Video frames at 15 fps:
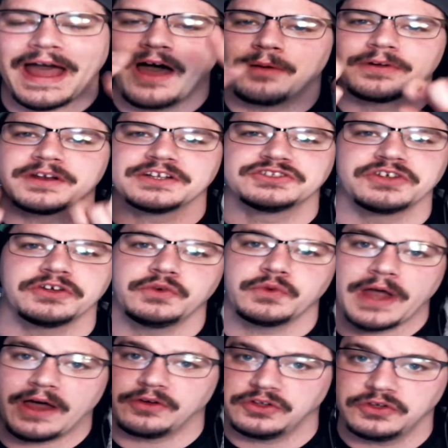How I'm going to show you
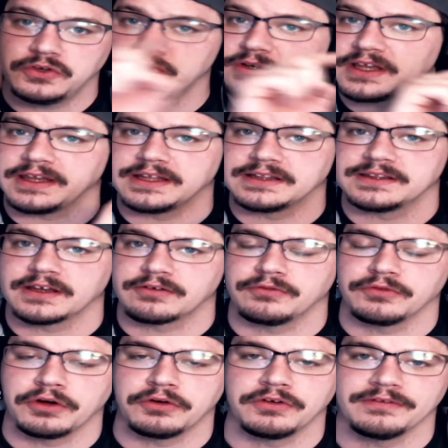how you can get the
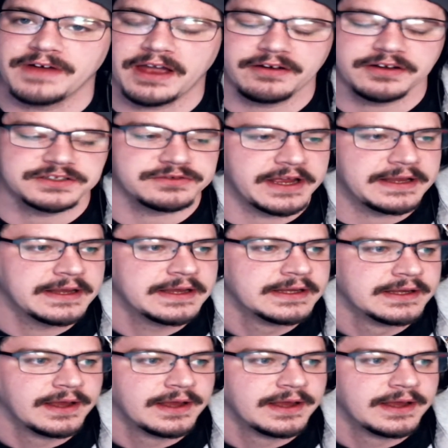coronavirus, right?